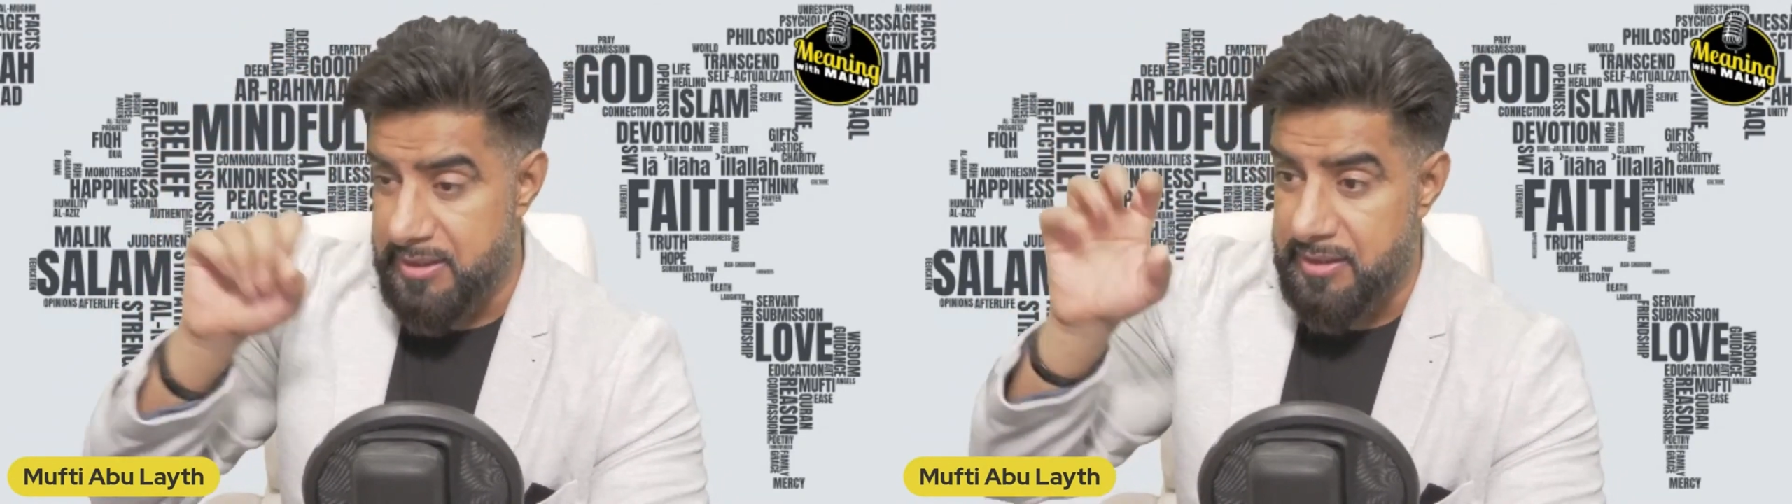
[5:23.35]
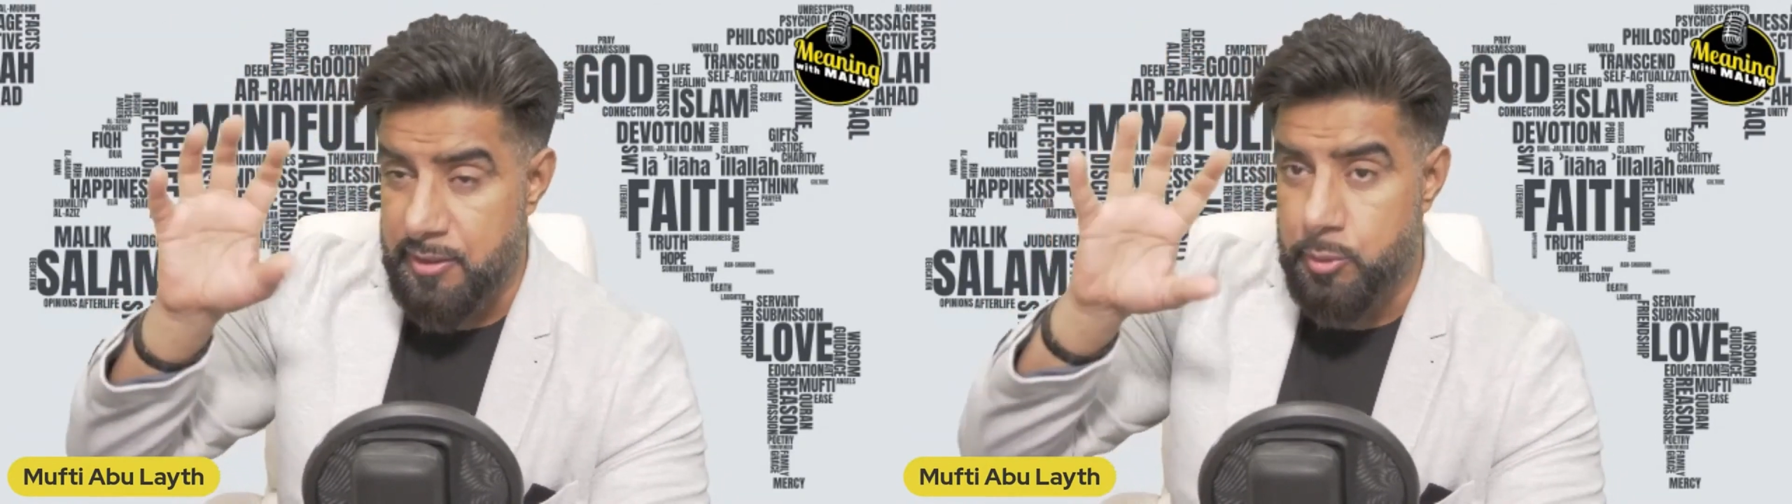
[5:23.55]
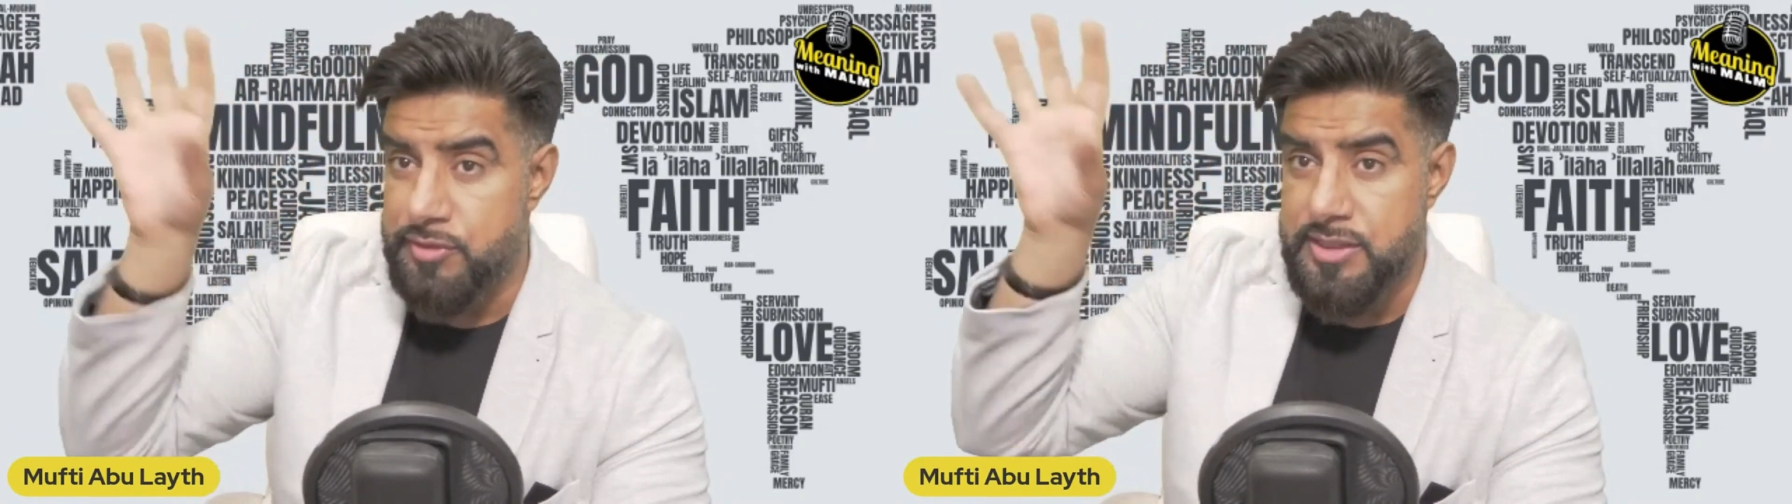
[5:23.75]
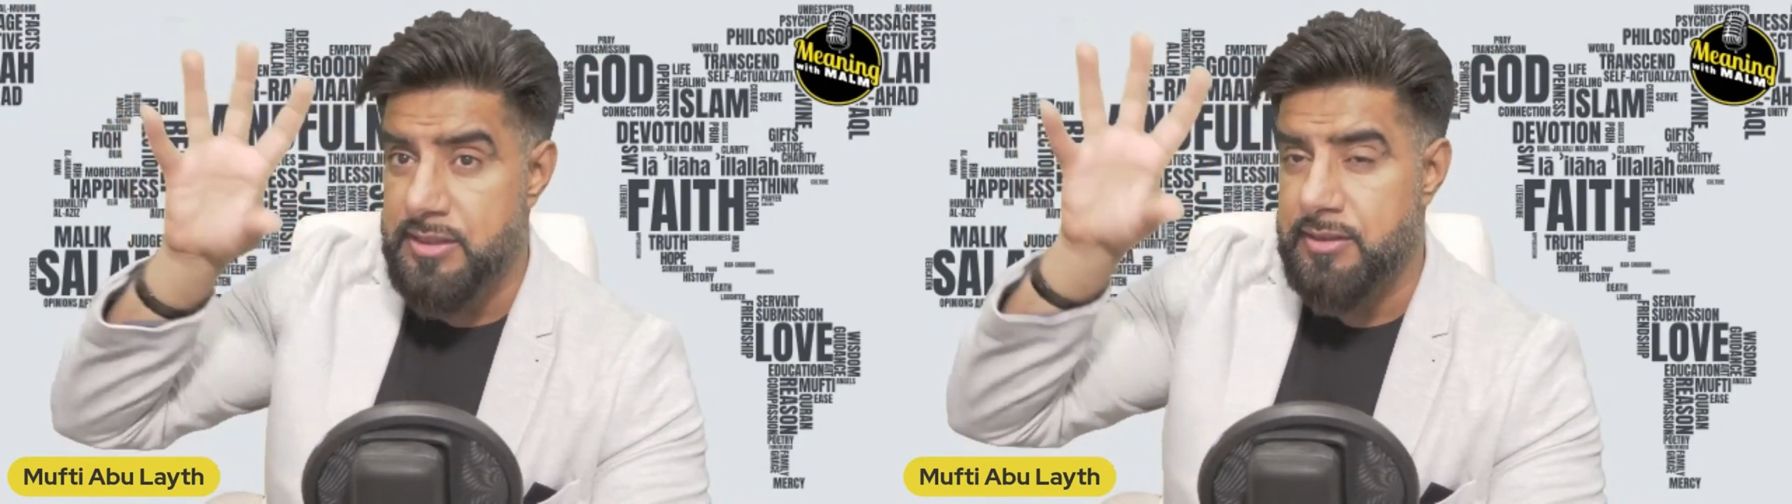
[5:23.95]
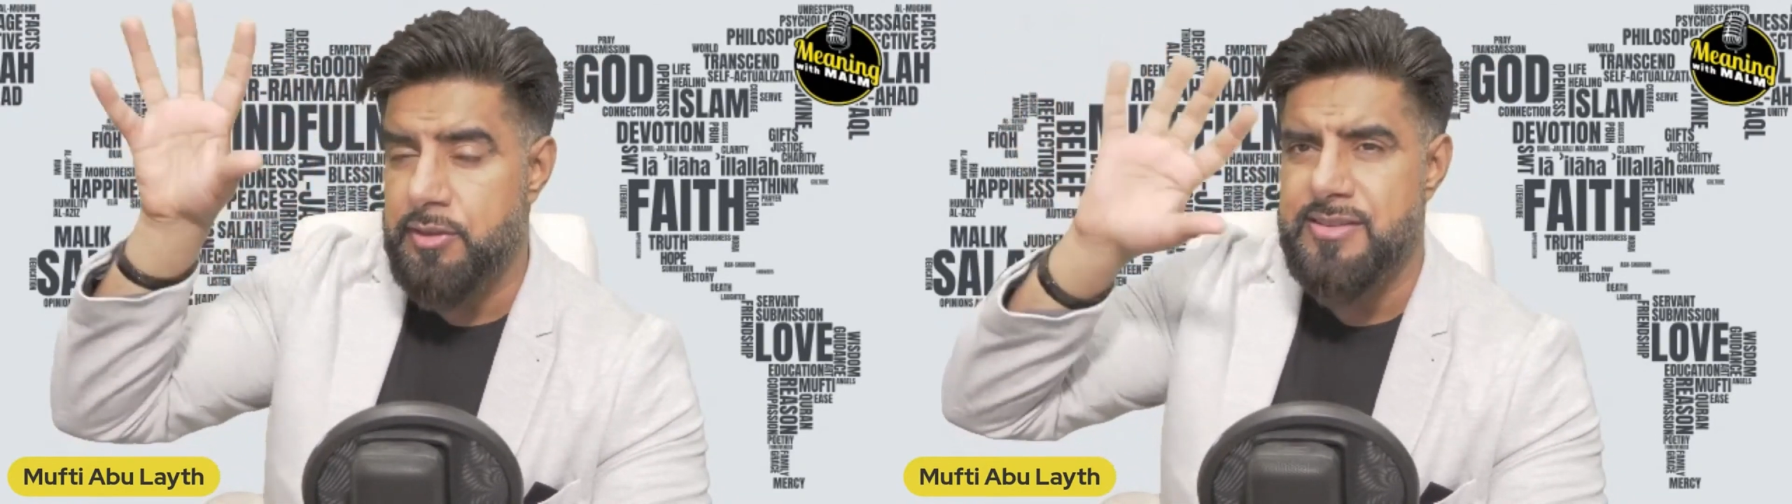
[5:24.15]
and all of a
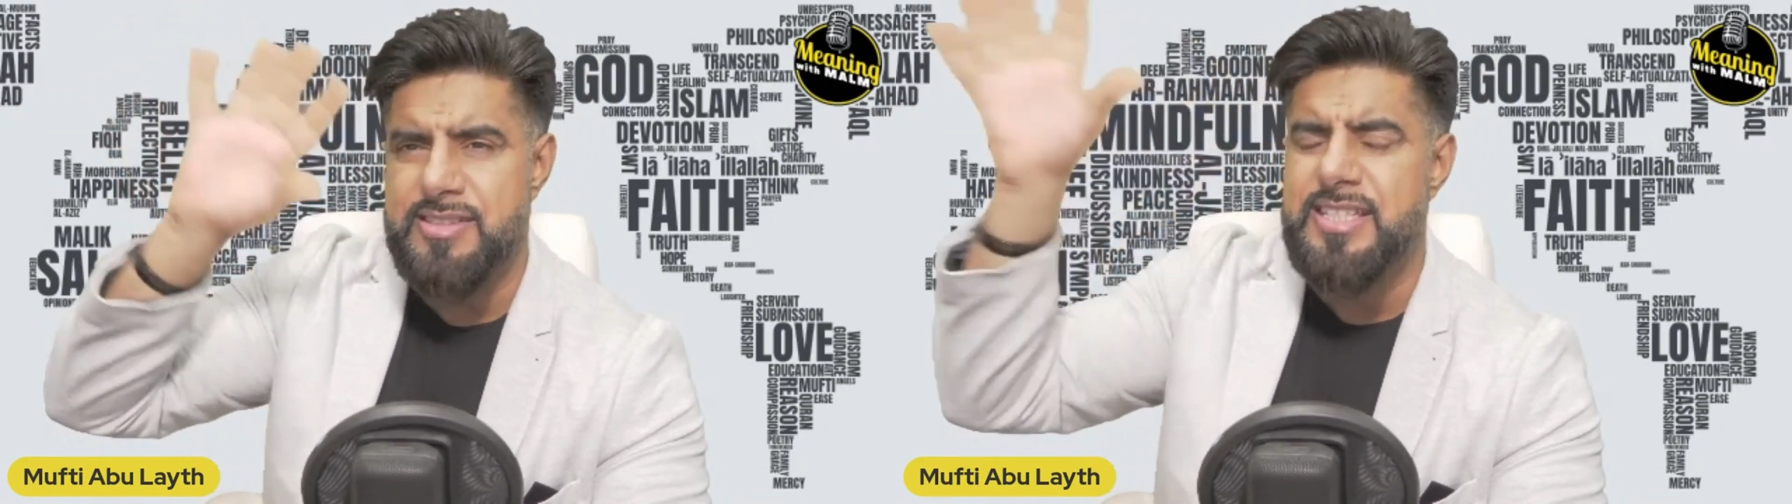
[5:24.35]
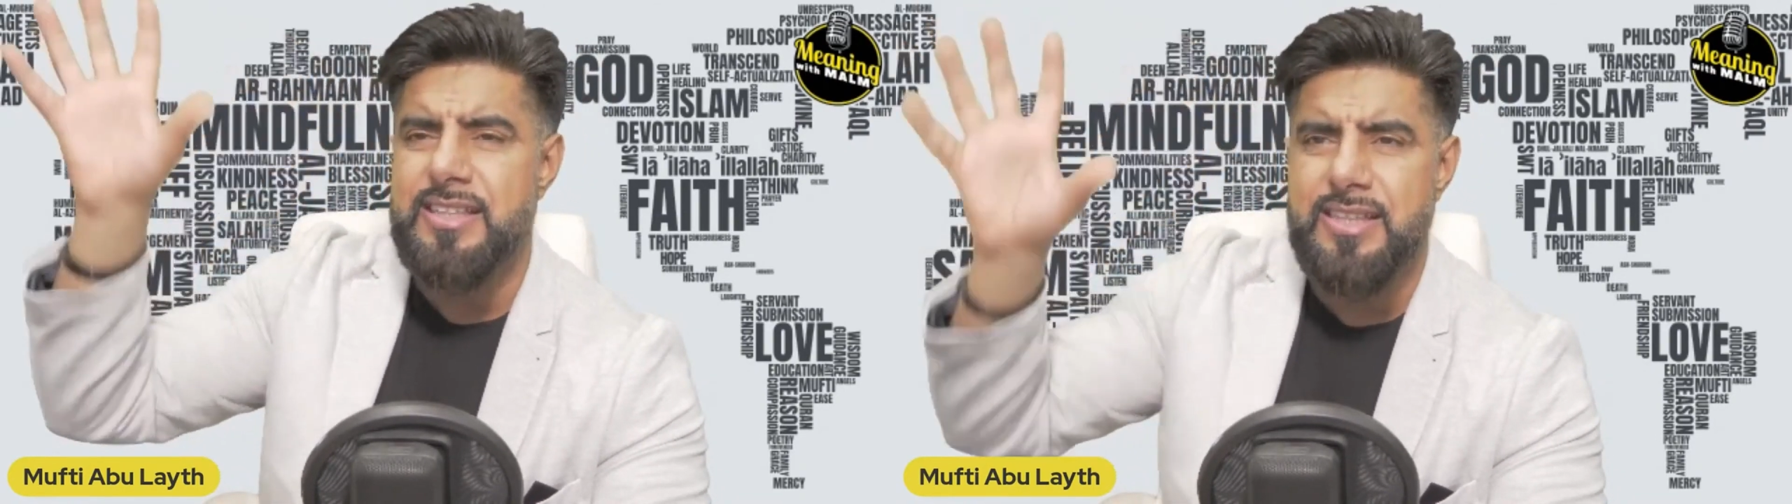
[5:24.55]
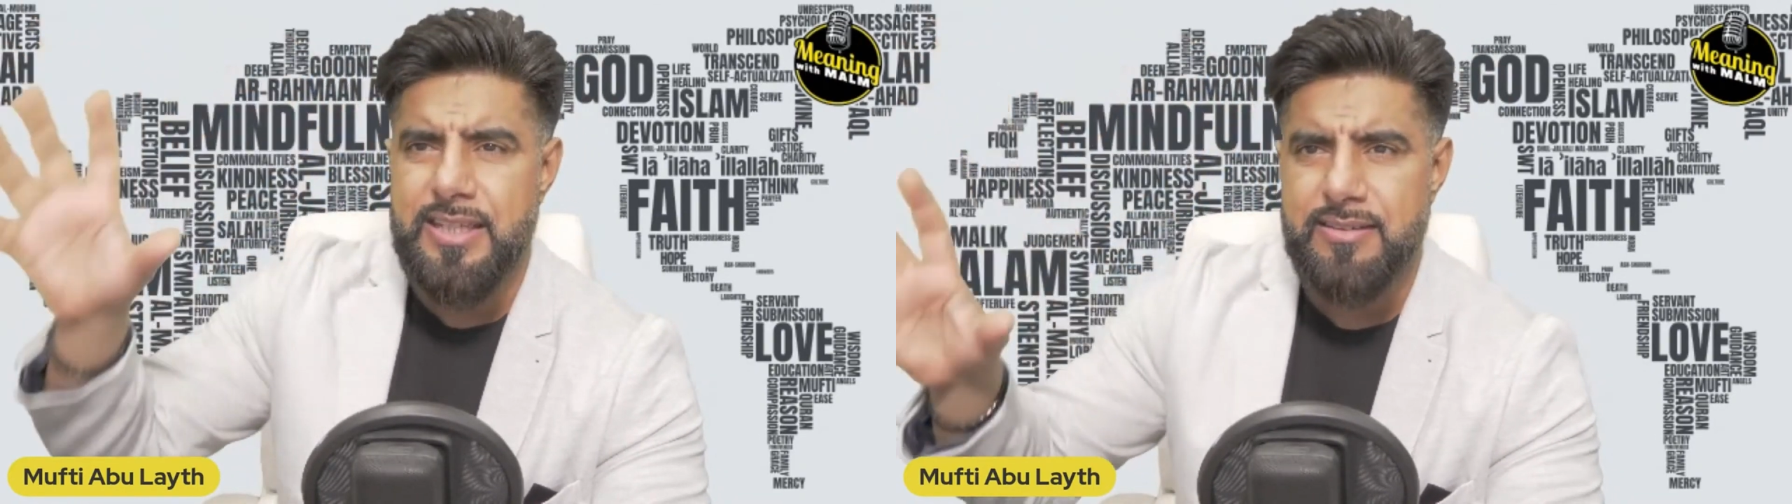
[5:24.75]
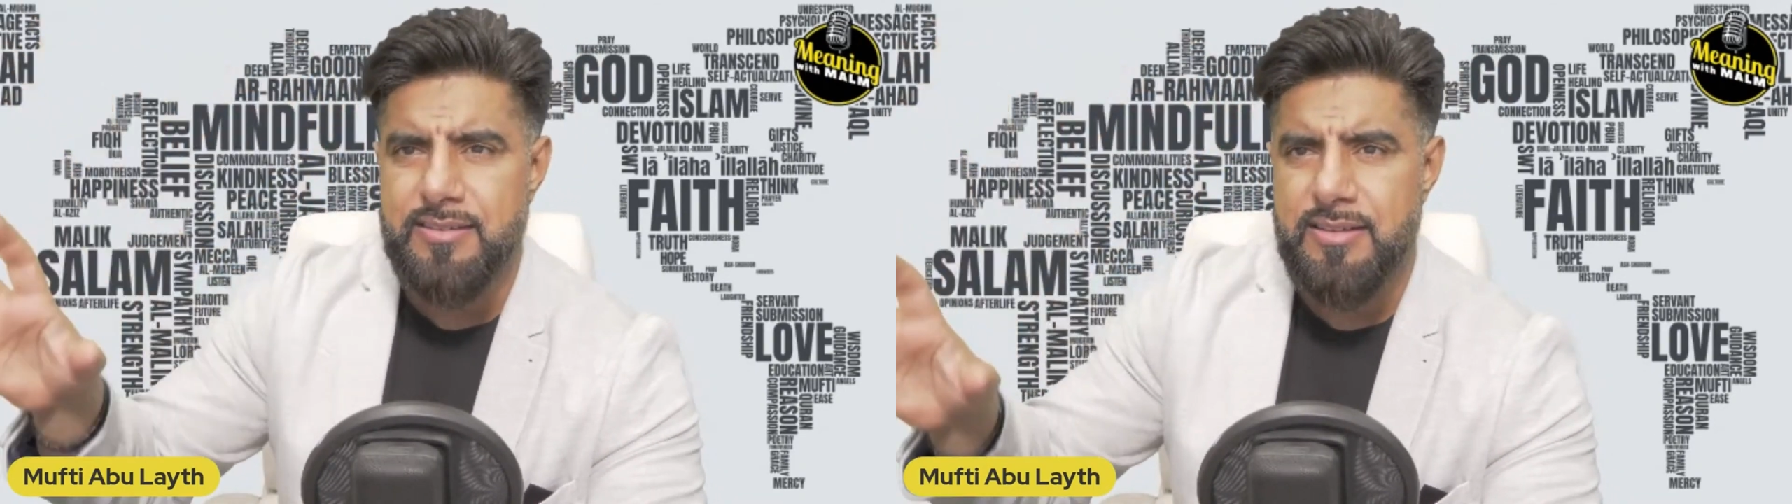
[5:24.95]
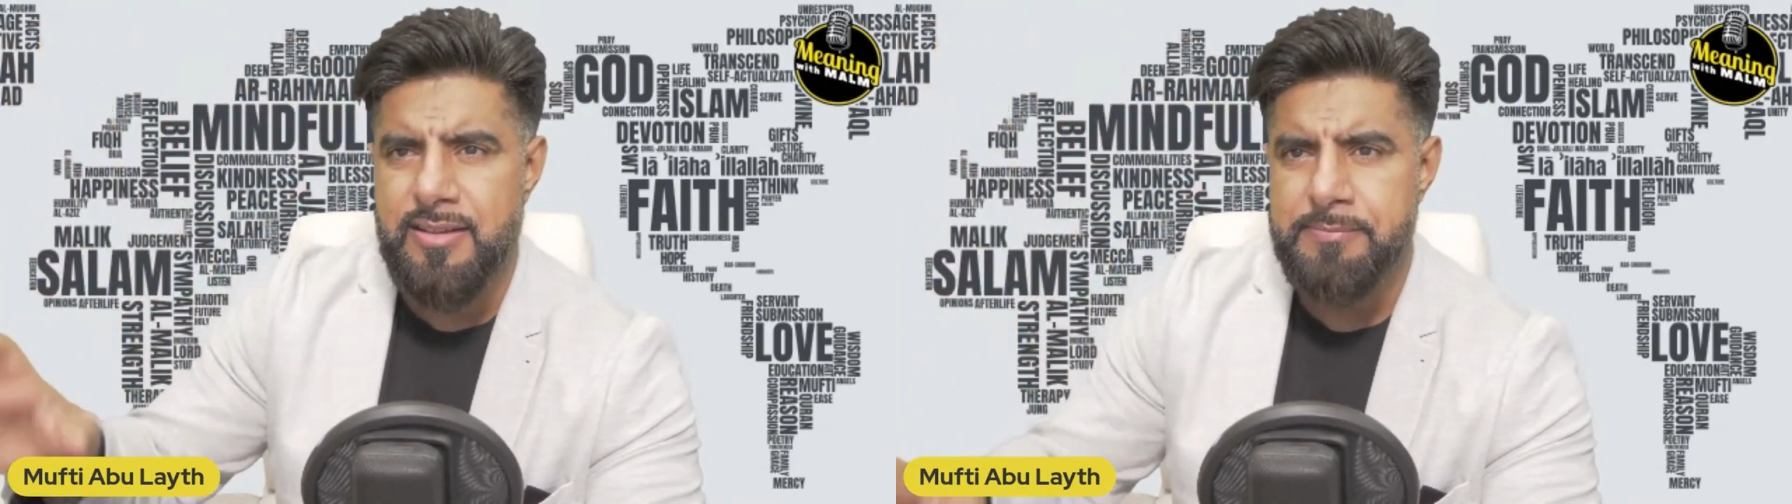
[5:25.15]
sudden you can see things.